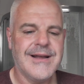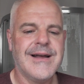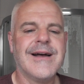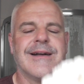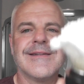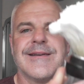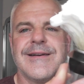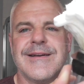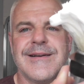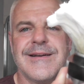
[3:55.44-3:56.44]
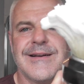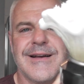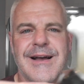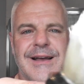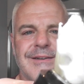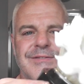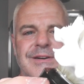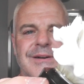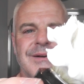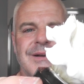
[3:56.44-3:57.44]
And I
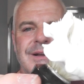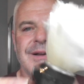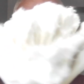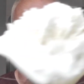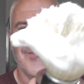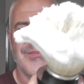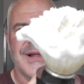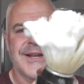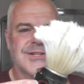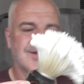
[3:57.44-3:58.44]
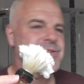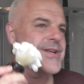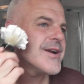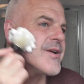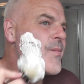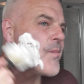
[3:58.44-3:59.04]
have plenty of suds there.